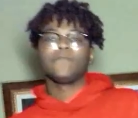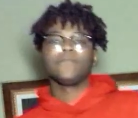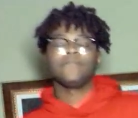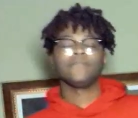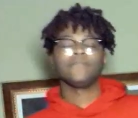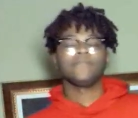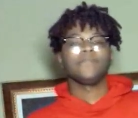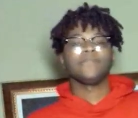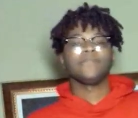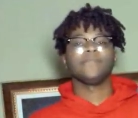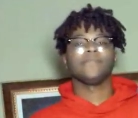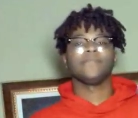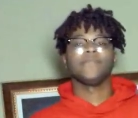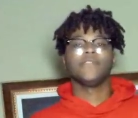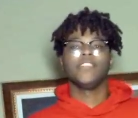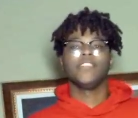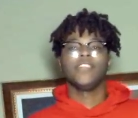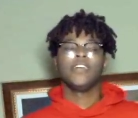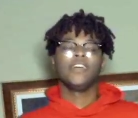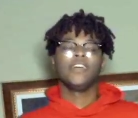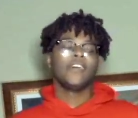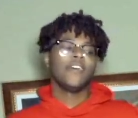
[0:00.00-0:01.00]

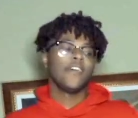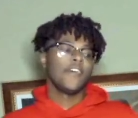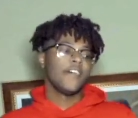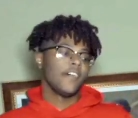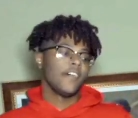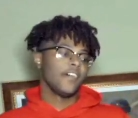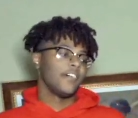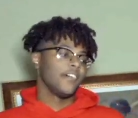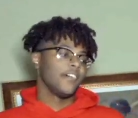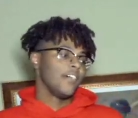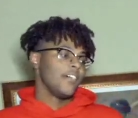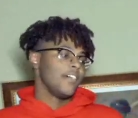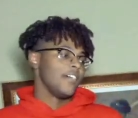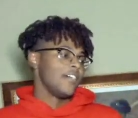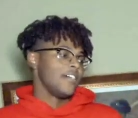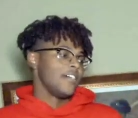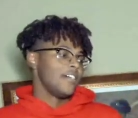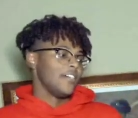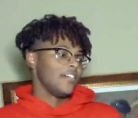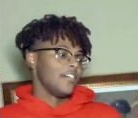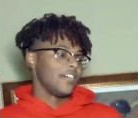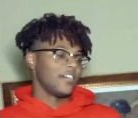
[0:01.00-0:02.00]

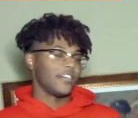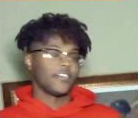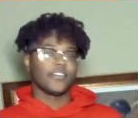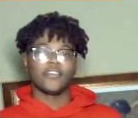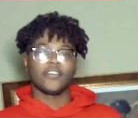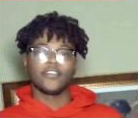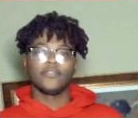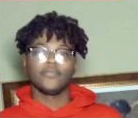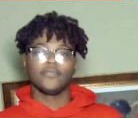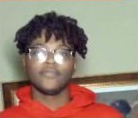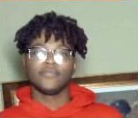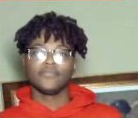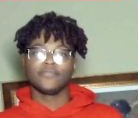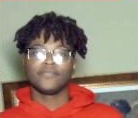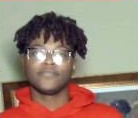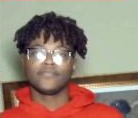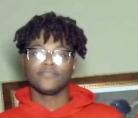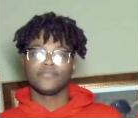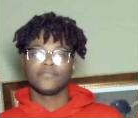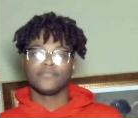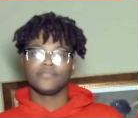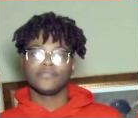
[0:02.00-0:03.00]

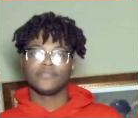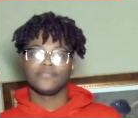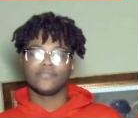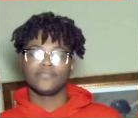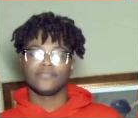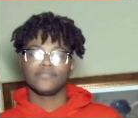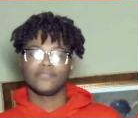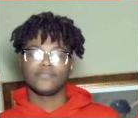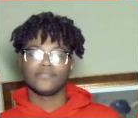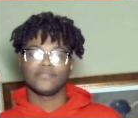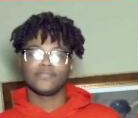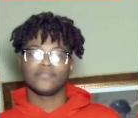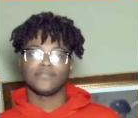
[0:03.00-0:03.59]
Nothing is said.